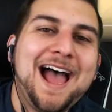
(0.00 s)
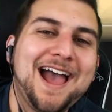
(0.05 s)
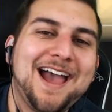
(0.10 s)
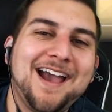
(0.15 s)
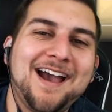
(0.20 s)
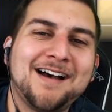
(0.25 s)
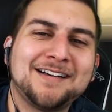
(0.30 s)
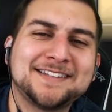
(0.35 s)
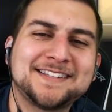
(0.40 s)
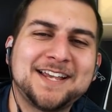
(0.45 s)

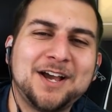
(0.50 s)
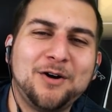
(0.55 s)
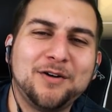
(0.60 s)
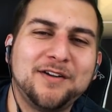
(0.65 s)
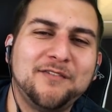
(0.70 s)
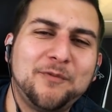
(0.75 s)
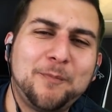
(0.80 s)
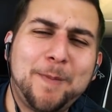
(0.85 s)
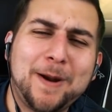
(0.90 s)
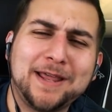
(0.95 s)
Hey, how's it going,
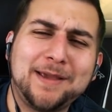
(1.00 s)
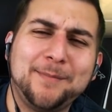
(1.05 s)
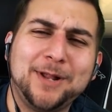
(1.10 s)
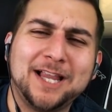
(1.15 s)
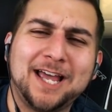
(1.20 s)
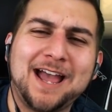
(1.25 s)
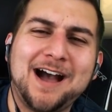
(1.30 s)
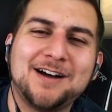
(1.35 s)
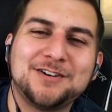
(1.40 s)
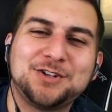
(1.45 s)
everybody? I'm
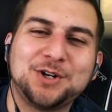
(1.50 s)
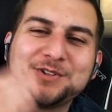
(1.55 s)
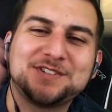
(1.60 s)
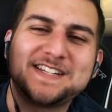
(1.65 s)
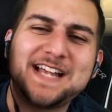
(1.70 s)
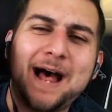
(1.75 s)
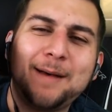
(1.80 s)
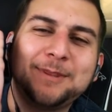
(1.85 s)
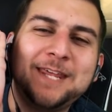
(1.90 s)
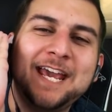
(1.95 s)
Alejandro
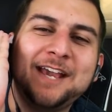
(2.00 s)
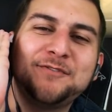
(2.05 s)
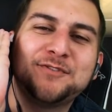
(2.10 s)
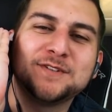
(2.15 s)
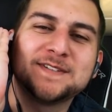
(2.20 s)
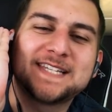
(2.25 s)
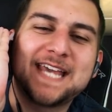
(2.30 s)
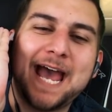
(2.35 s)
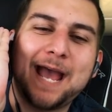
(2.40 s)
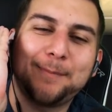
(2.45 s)
Saab,
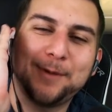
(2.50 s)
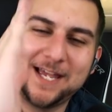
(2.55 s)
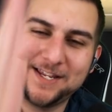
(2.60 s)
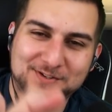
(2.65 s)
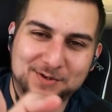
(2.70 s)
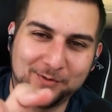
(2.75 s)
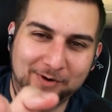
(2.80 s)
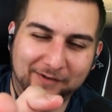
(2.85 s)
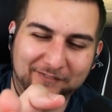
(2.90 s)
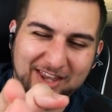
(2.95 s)
KaggyFilms,
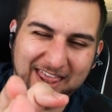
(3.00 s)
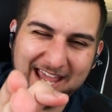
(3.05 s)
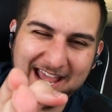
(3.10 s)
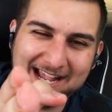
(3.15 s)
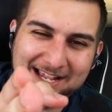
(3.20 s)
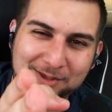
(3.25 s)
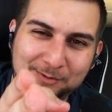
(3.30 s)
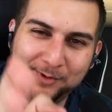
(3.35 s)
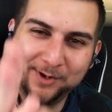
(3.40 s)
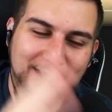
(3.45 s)
Cagmaster, whatever the
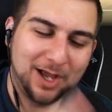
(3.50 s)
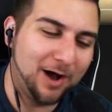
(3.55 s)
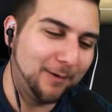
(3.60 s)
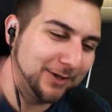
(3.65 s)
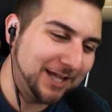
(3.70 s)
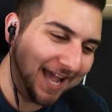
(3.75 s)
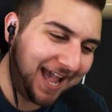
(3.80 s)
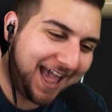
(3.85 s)
heck you want to call me,